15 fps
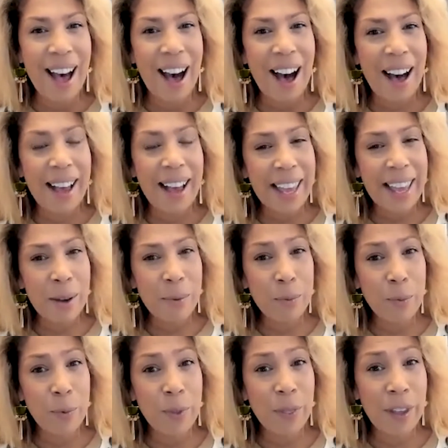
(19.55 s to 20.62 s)
I
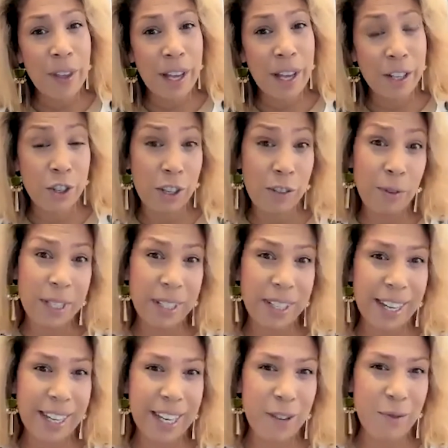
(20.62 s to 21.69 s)
am the Chief
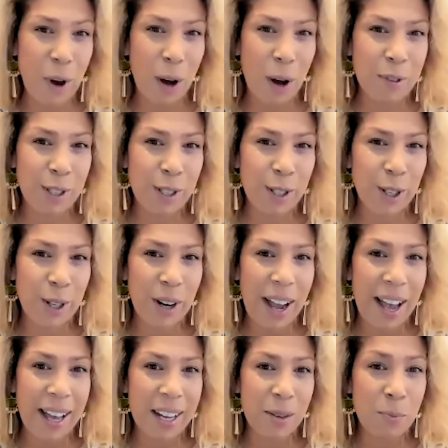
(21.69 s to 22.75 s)
Executive Officer
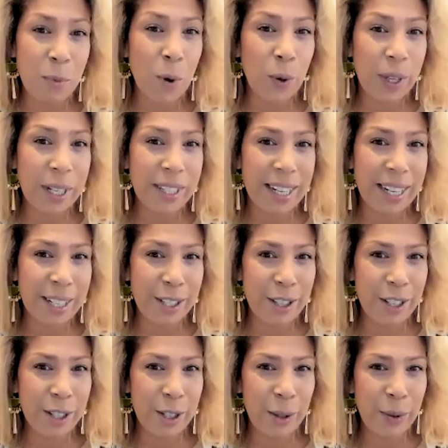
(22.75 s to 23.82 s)
at Polis
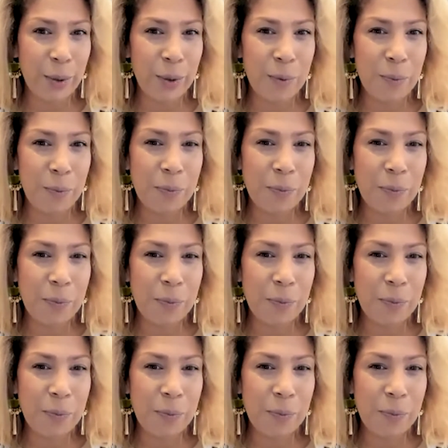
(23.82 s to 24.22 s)
Institute.